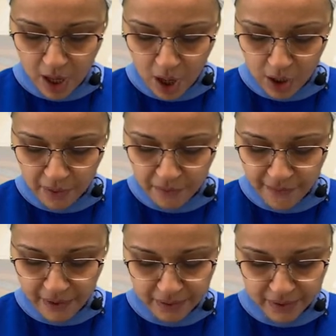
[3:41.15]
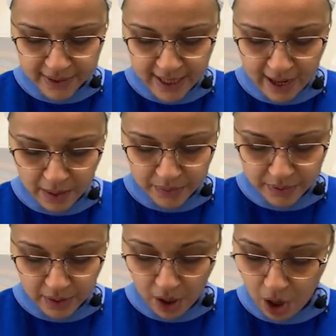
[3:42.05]
All of Pharaoh's
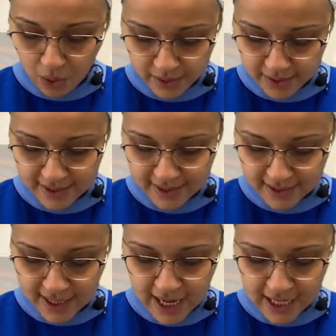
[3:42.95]
house, horses,